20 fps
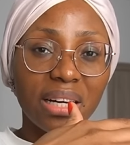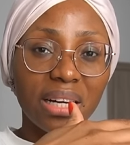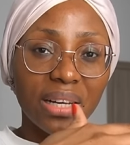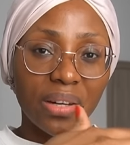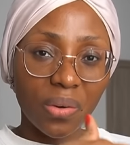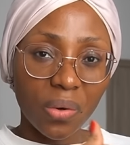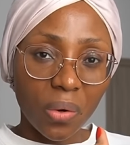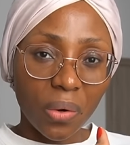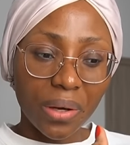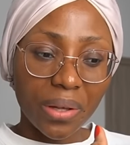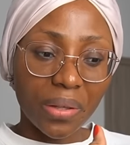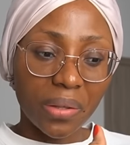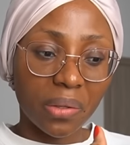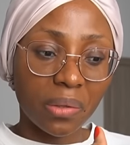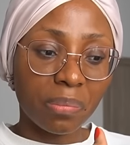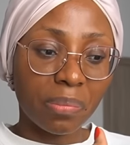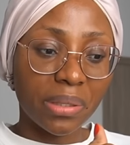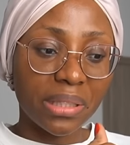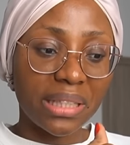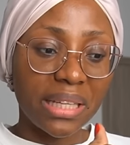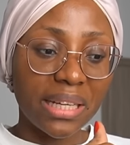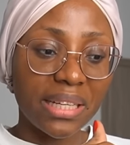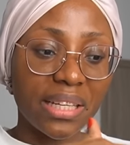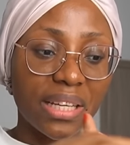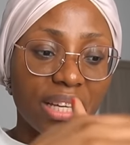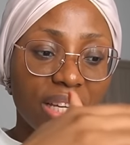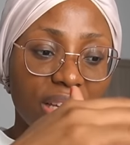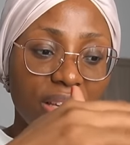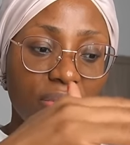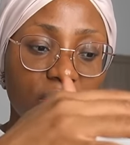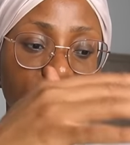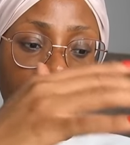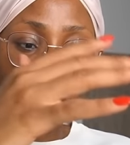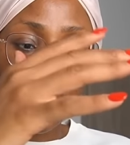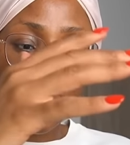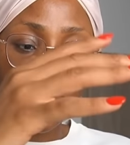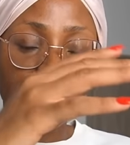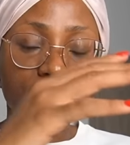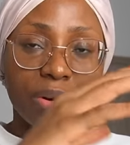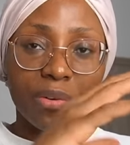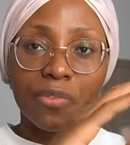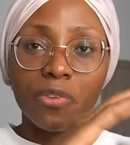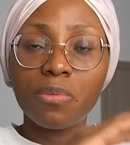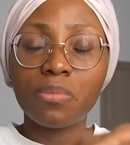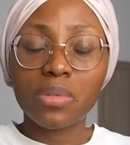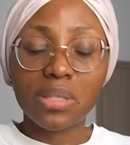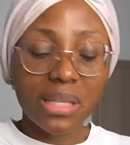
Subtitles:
an oil, but then they give you like a perfume